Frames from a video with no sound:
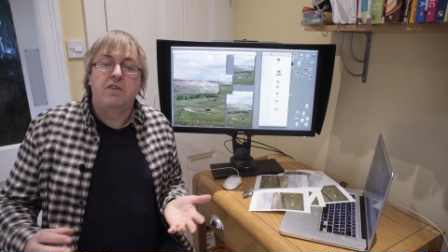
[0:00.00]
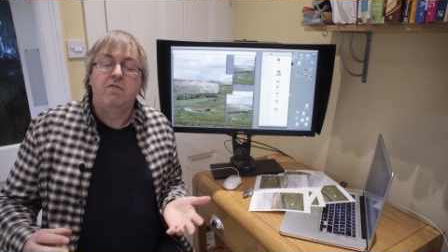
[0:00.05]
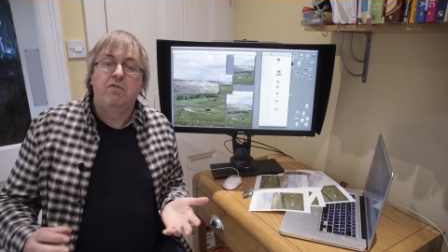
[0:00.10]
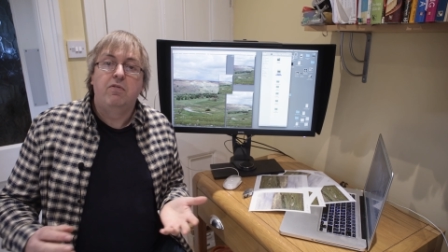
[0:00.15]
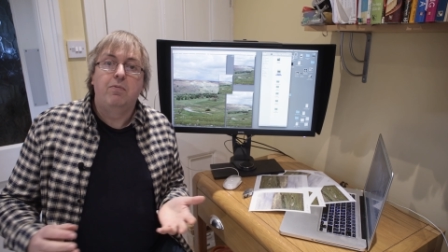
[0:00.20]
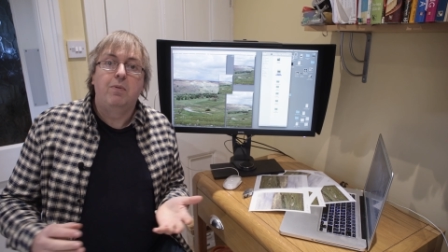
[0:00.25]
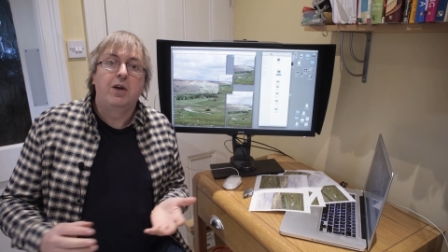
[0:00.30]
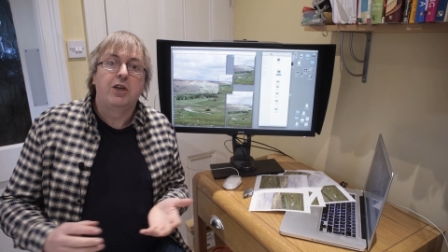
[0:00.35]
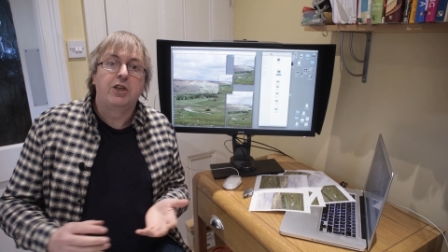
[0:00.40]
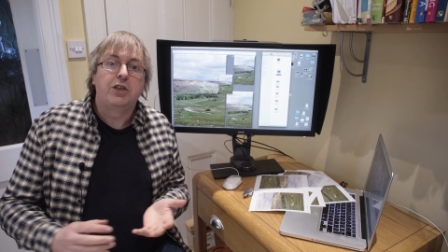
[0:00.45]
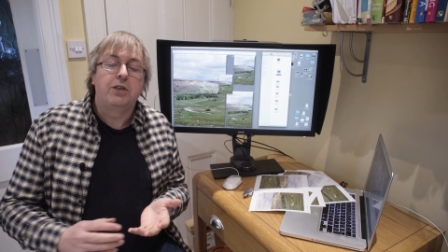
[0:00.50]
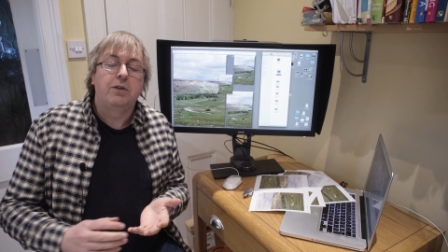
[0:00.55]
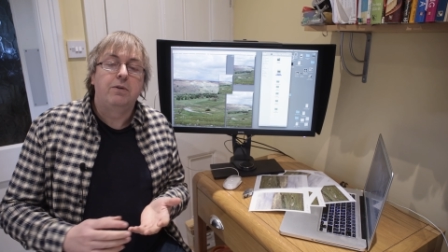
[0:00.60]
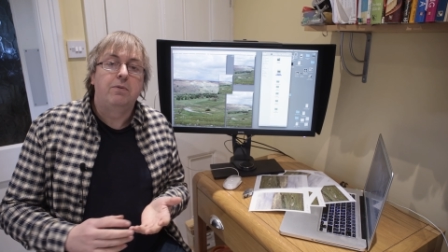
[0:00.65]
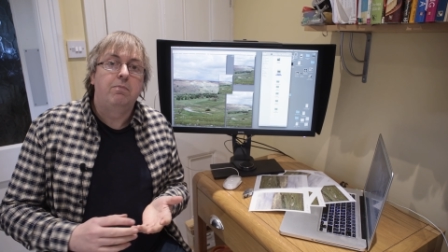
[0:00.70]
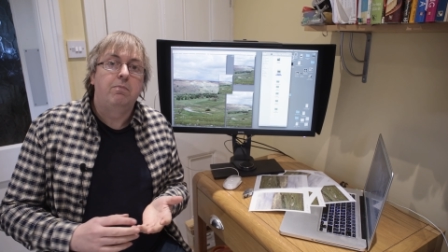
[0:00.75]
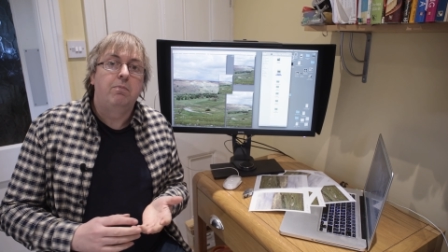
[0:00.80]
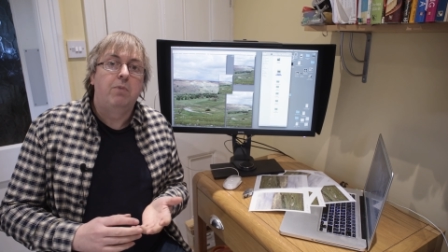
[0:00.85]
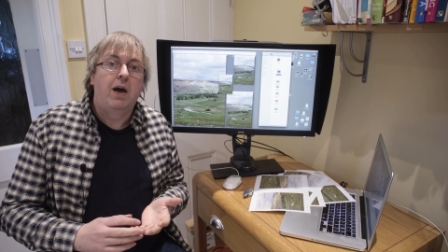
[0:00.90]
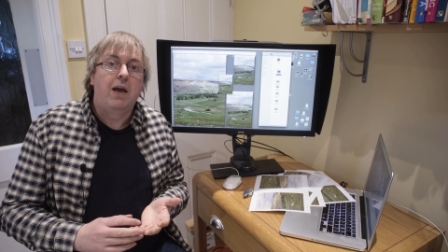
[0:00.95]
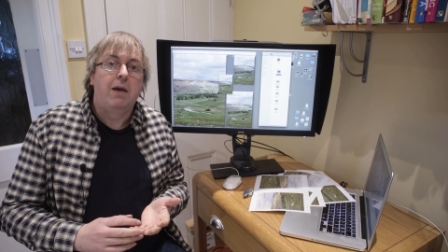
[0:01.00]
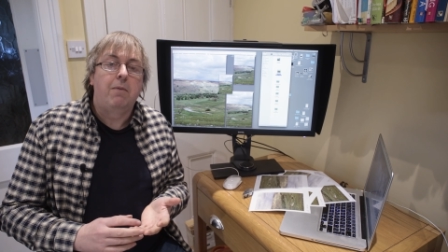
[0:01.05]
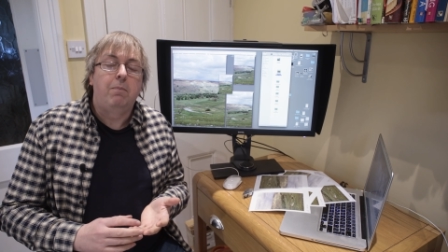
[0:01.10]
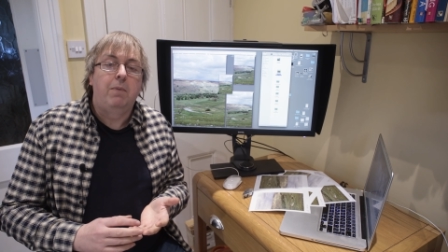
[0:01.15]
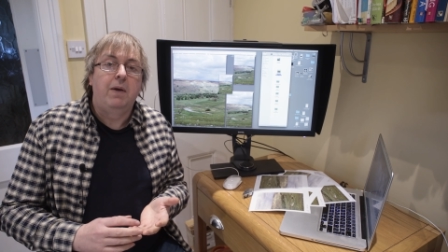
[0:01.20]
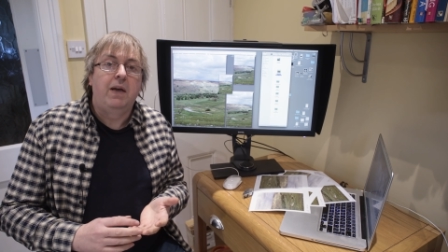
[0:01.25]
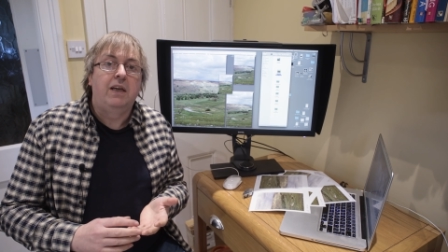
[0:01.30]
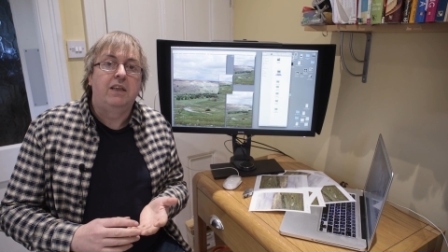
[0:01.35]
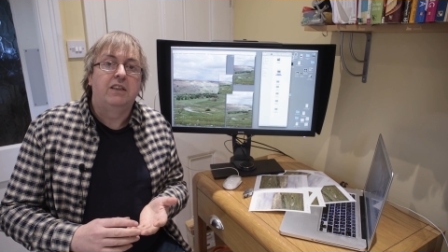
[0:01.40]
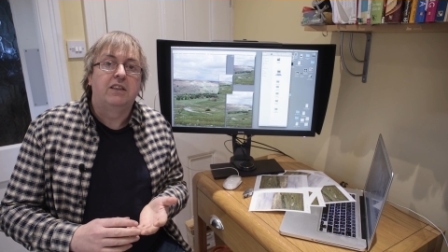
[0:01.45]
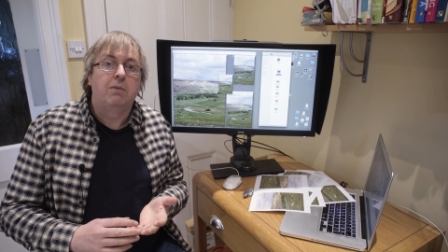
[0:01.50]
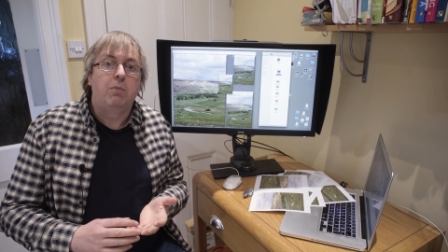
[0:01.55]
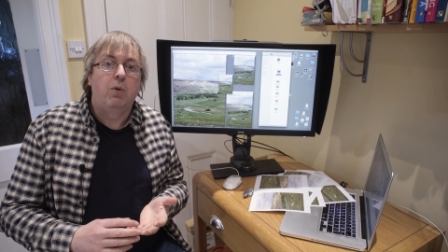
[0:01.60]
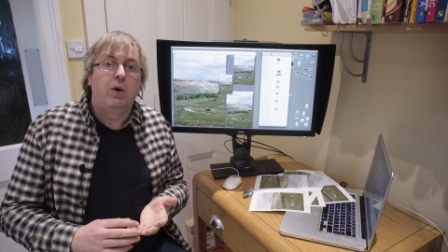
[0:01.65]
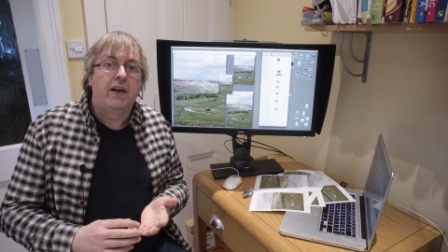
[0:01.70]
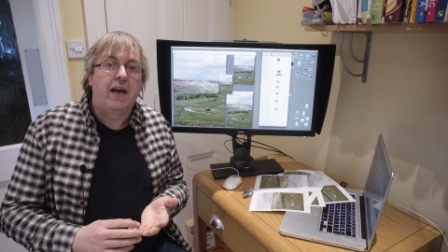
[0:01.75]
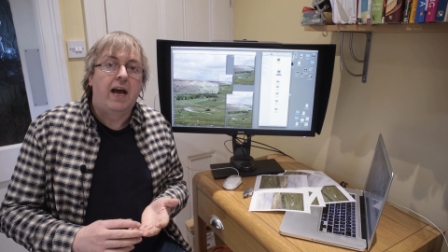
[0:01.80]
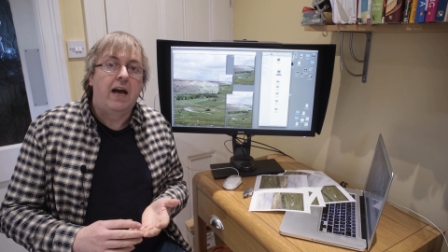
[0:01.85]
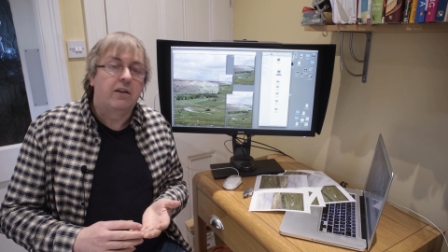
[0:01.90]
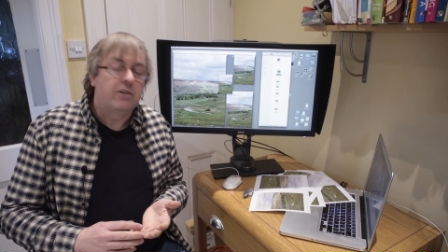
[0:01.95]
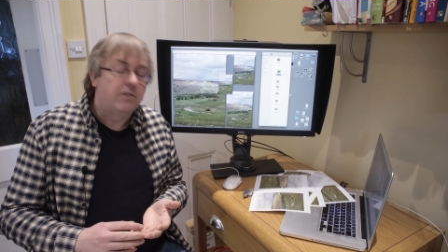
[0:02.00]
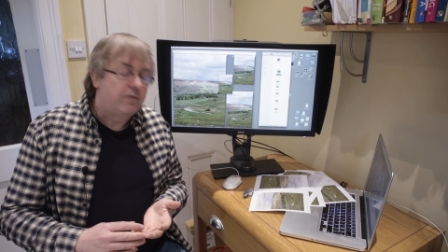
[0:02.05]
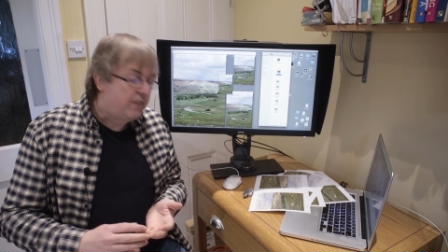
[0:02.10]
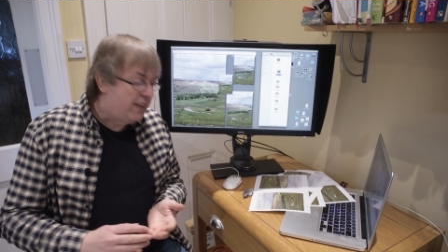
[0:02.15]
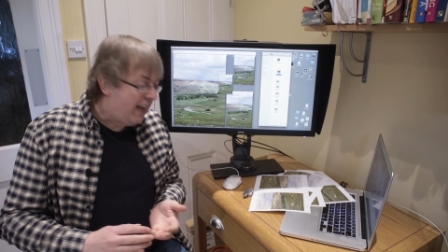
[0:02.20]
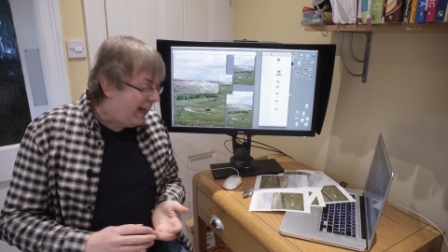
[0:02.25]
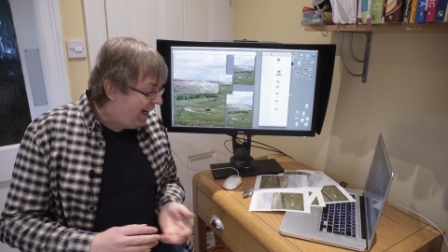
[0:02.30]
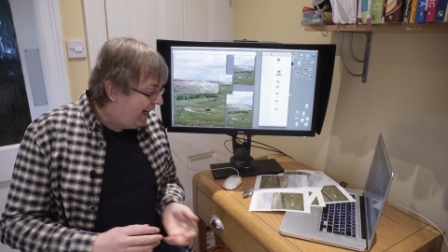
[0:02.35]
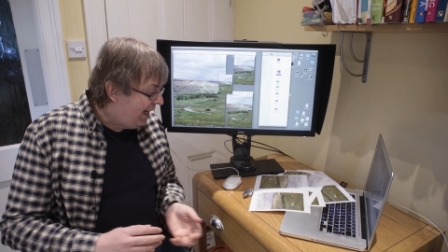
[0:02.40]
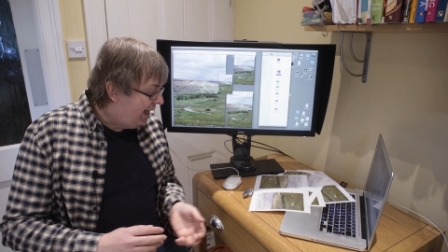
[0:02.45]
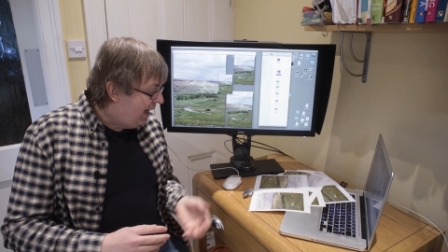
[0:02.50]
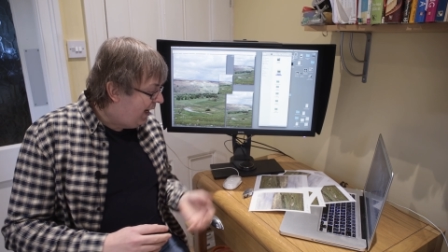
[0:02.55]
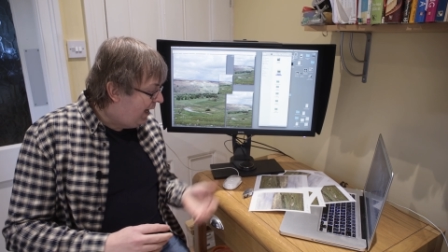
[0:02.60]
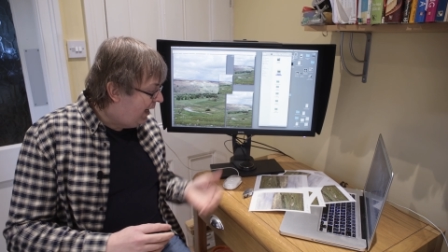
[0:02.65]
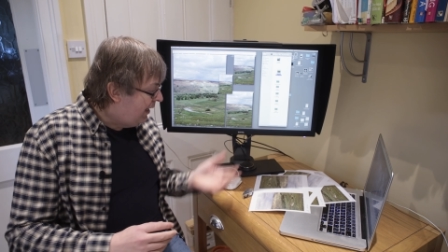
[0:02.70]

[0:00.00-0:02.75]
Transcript: information might be somewhat out of date,